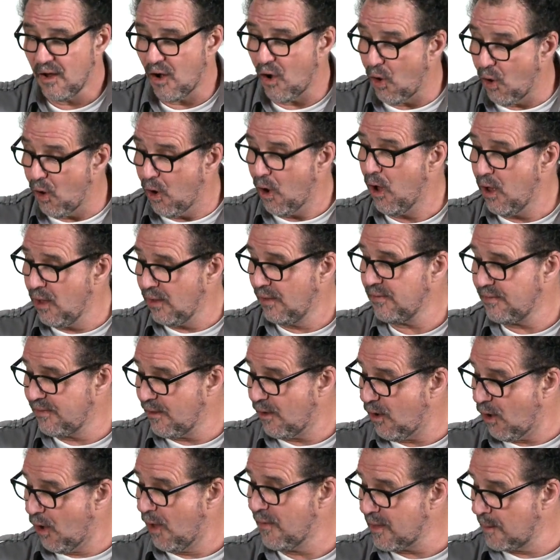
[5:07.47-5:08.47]

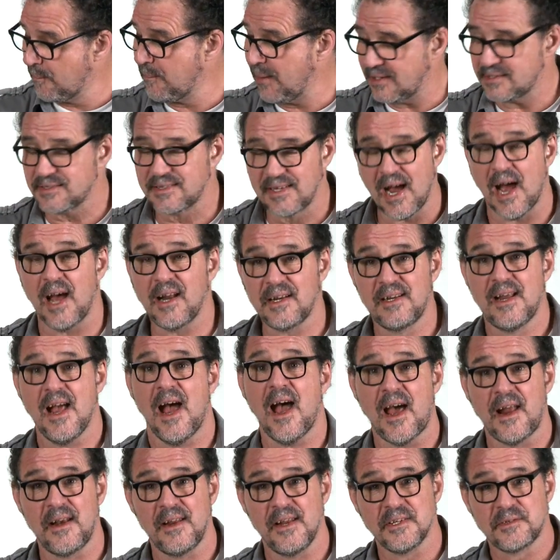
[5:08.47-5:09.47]
All that makes God
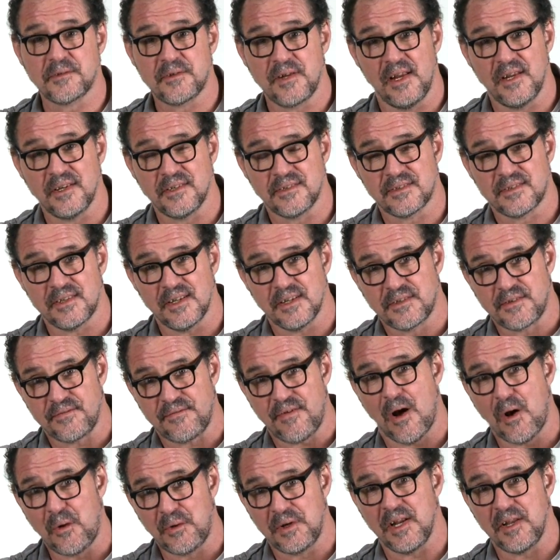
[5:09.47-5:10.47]
God is
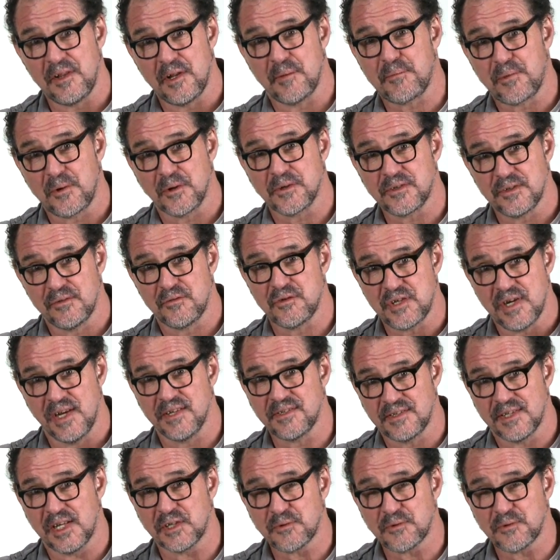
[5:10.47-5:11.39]
found in the person of Jesus.